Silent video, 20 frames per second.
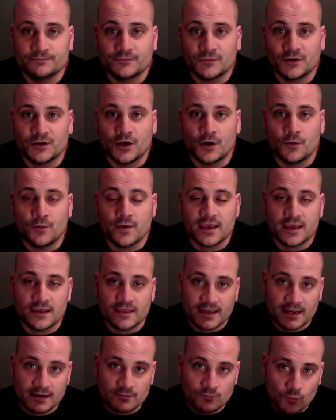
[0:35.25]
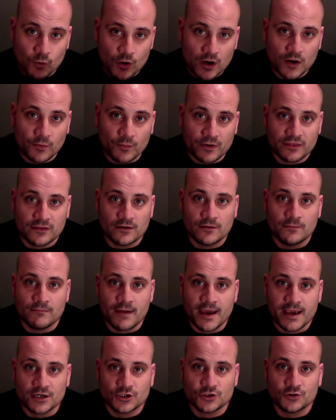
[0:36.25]
You know, we can then work with them,
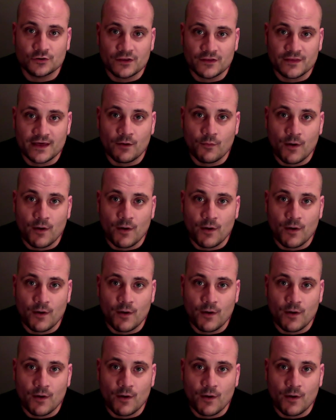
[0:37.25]
make sure that they're